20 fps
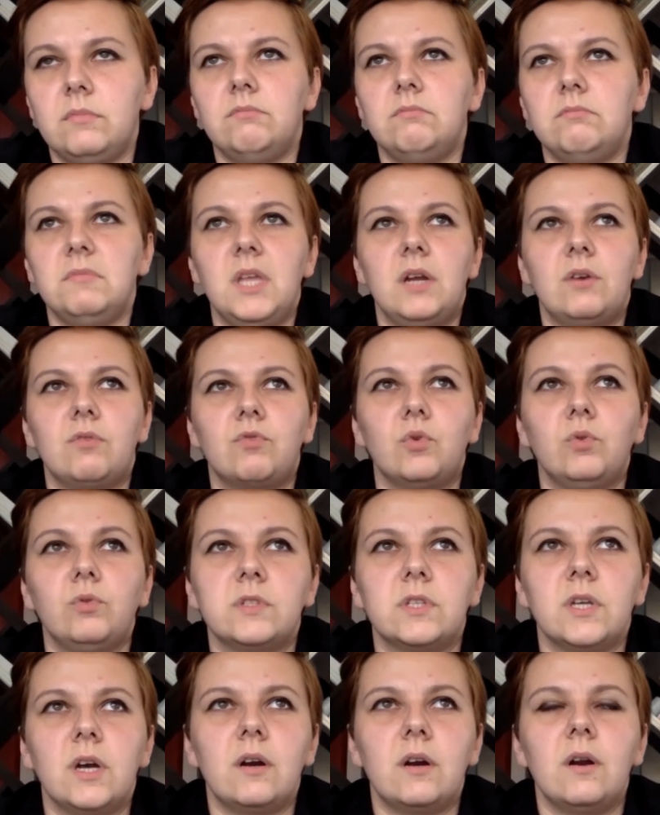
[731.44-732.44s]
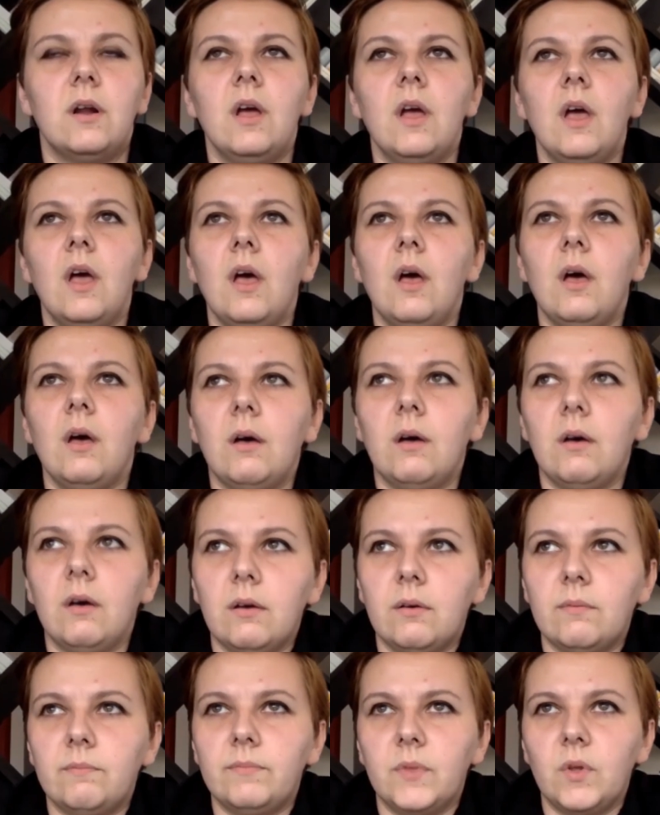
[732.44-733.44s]
Their rules are
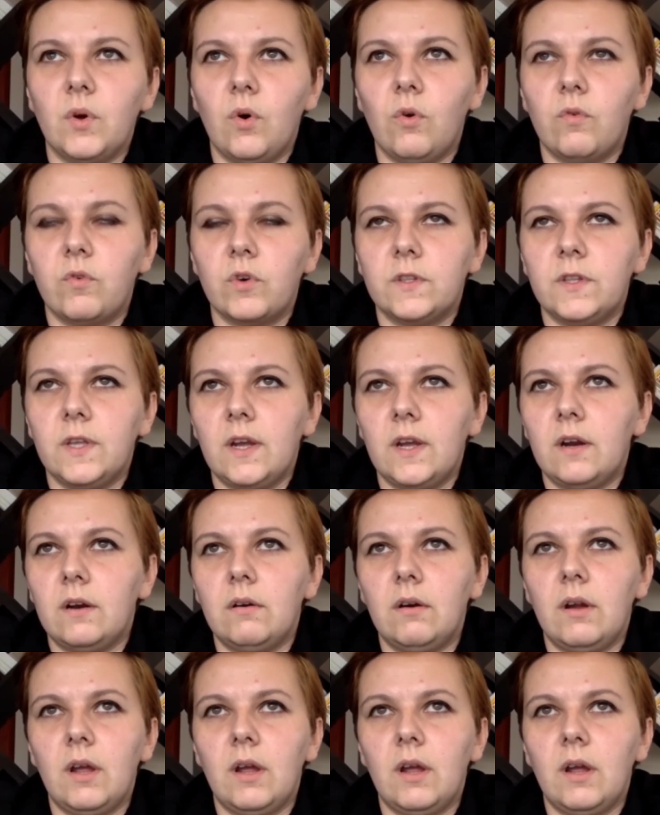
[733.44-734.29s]
over there,